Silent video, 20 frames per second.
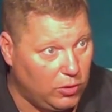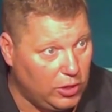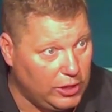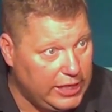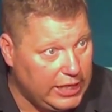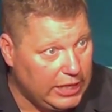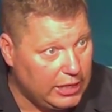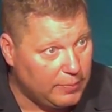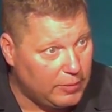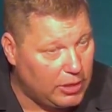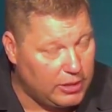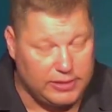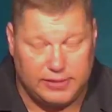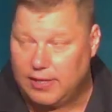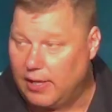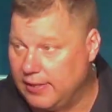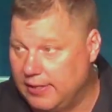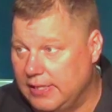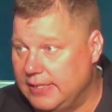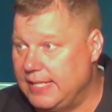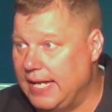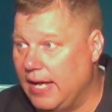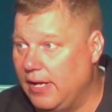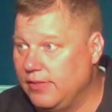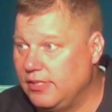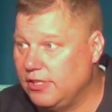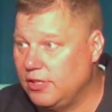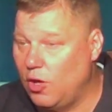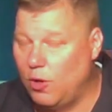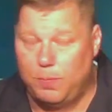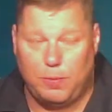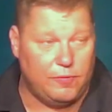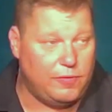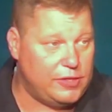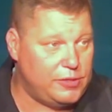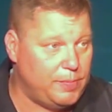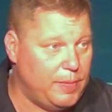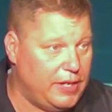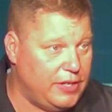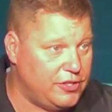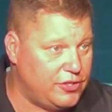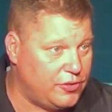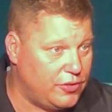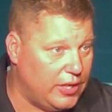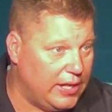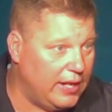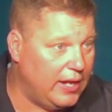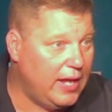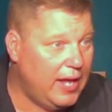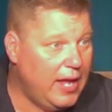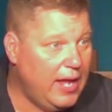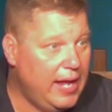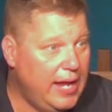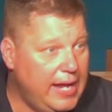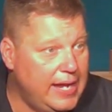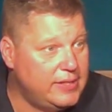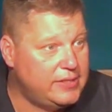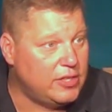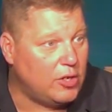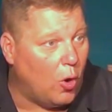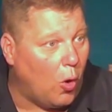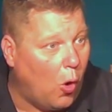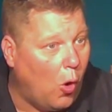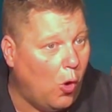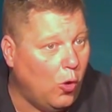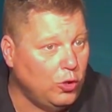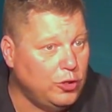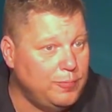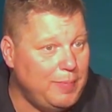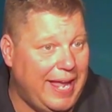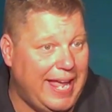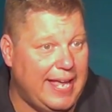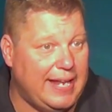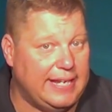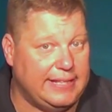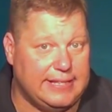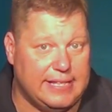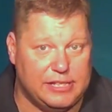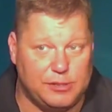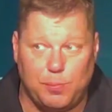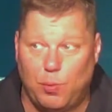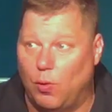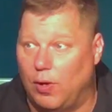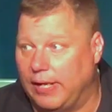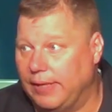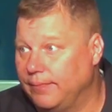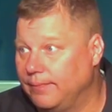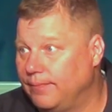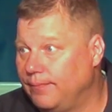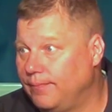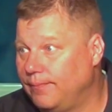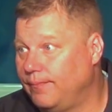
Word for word: We're looking at him on, on the downslope of his ministry. He is an old man at this point.